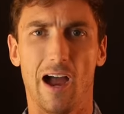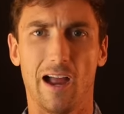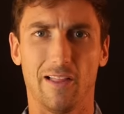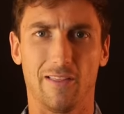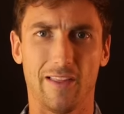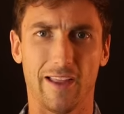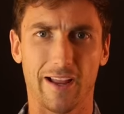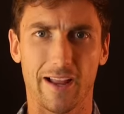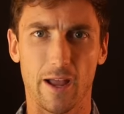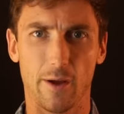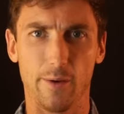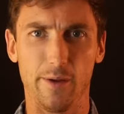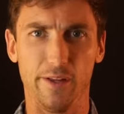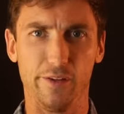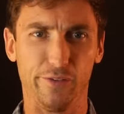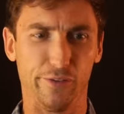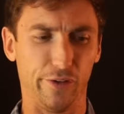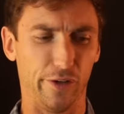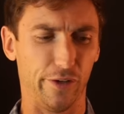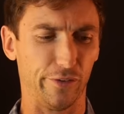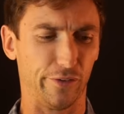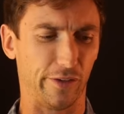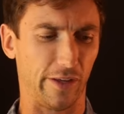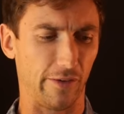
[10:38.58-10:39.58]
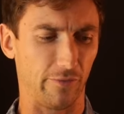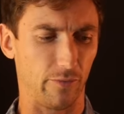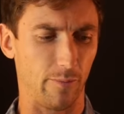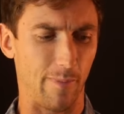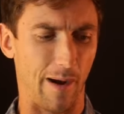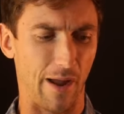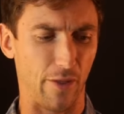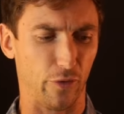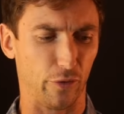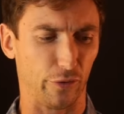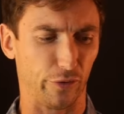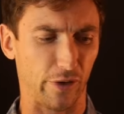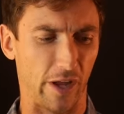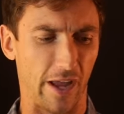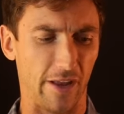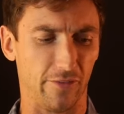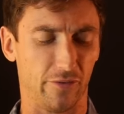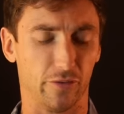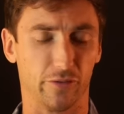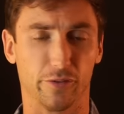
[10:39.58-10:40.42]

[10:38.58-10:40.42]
I like how easy it is to get from either side,